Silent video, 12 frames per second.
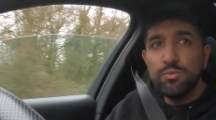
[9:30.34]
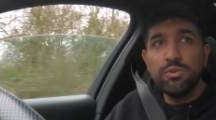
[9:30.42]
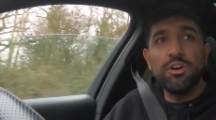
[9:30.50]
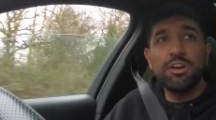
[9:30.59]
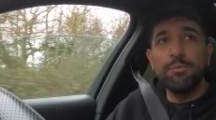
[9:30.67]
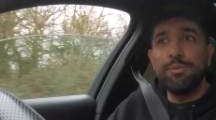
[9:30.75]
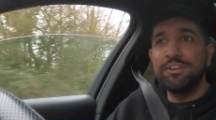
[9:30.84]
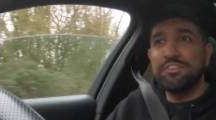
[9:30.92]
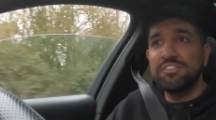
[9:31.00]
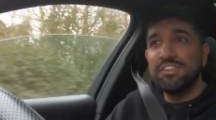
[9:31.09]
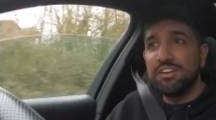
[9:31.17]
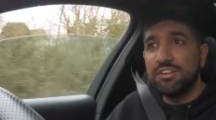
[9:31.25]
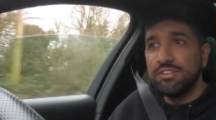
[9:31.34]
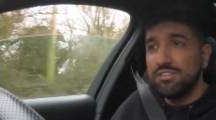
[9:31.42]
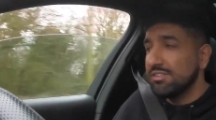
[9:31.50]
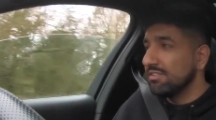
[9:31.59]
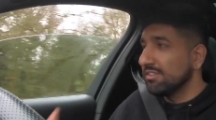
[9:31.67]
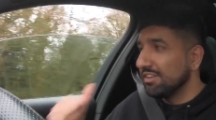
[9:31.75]
Mark it back to second.
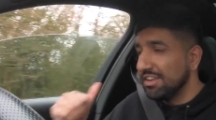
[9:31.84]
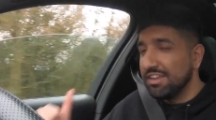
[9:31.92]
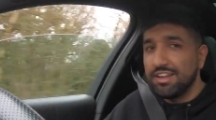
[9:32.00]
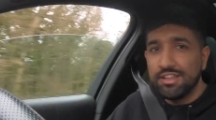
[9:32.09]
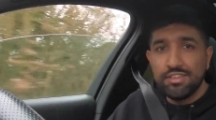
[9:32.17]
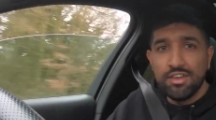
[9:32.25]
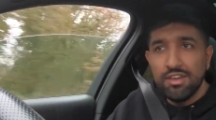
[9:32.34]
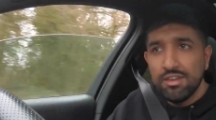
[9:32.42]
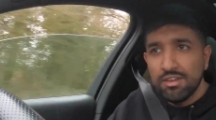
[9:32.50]
You can hear that there.